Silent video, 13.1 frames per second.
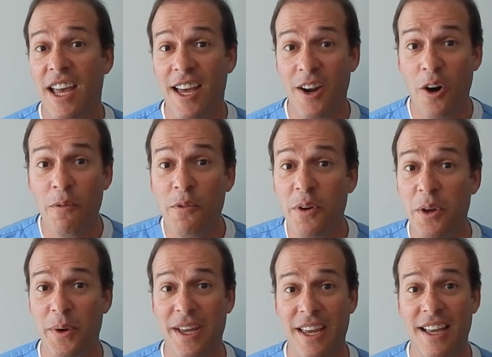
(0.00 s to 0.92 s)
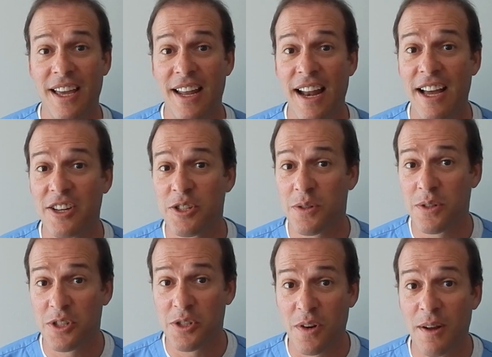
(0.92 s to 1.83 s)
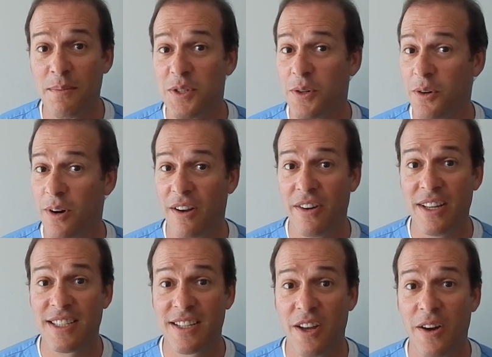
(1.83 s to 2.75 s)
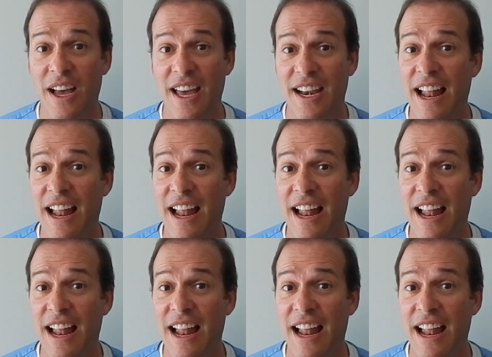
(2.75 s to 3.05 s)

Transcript: and hopefully we can get extra strips or at least go ahead